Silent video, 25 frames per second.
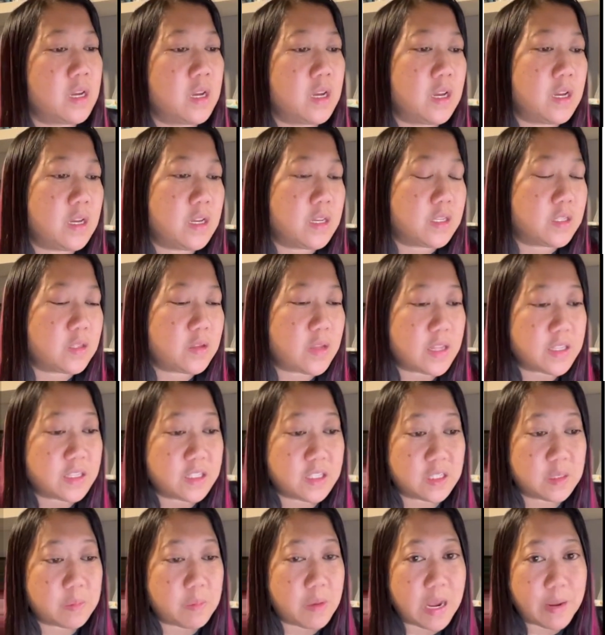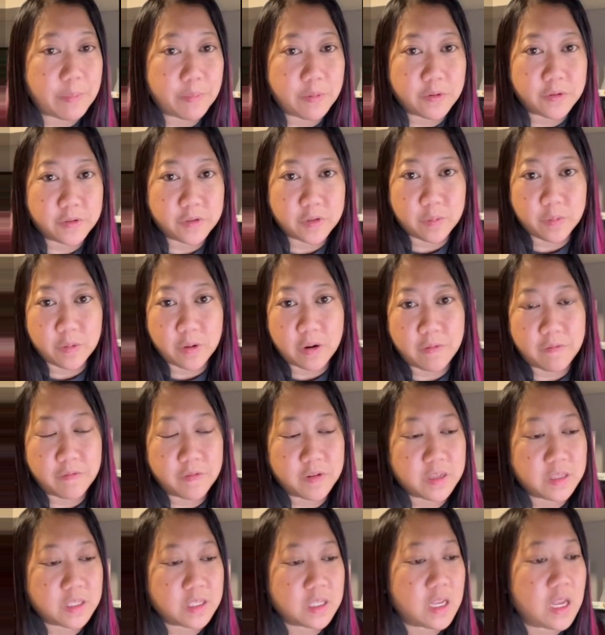So that's just my personal
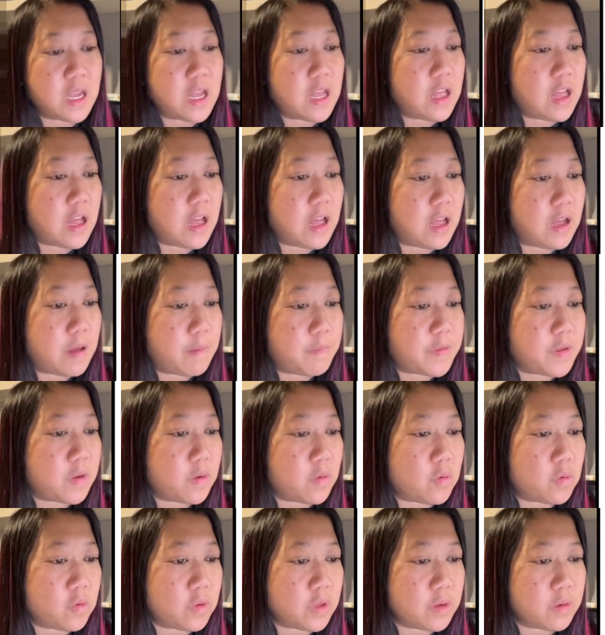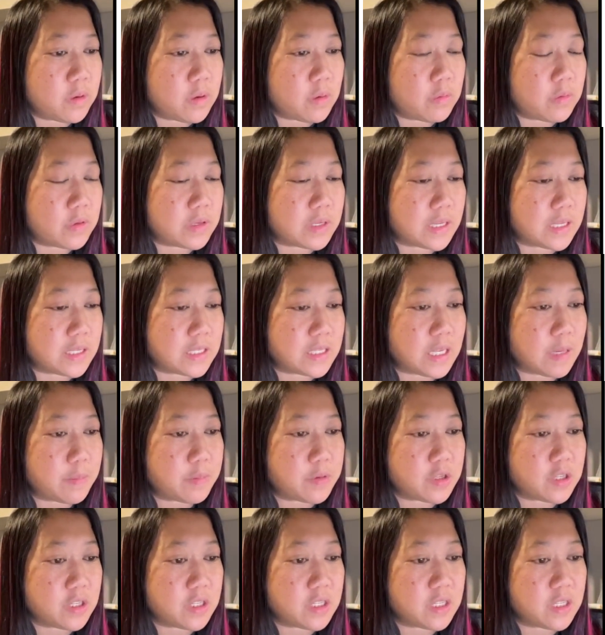preference. The only exception is